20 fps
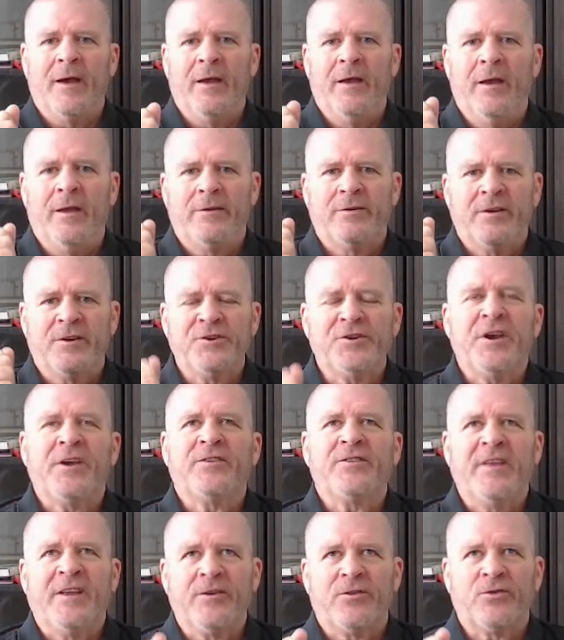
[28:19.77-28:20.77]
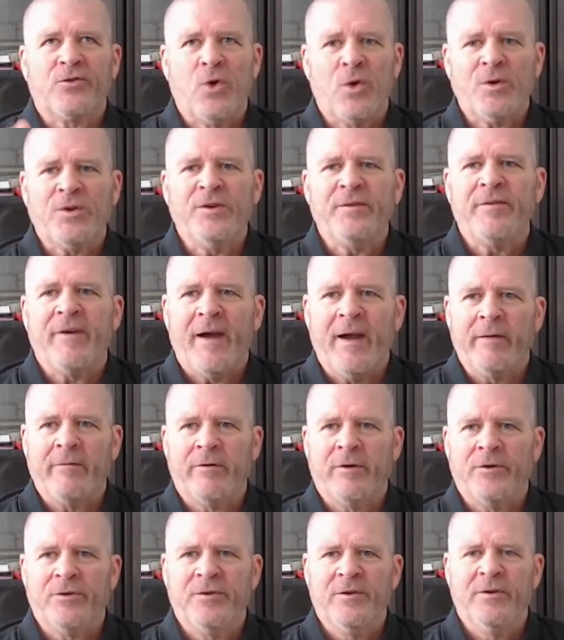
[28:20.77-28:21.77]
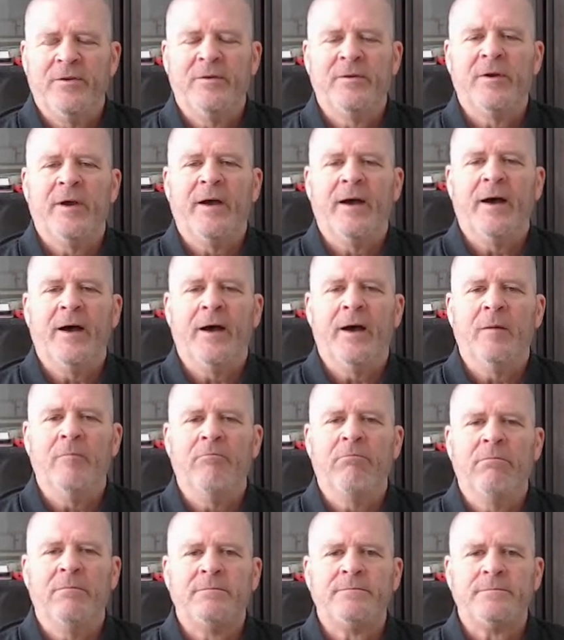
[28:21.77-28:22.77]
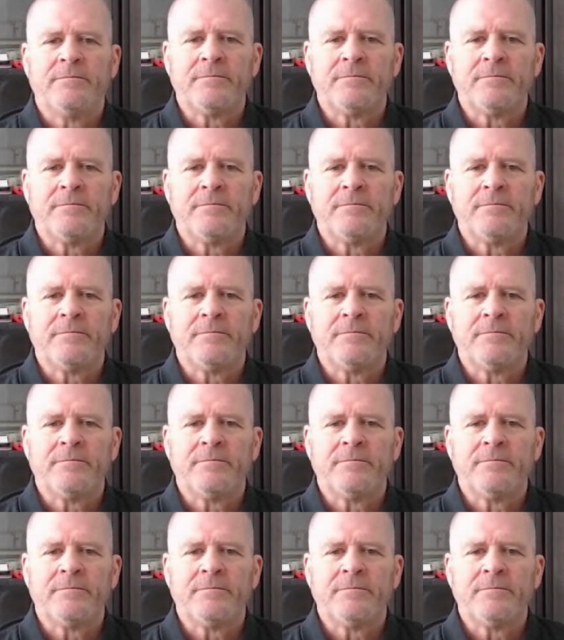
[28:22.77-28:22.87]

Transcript: it suggests that stroke survivors, um,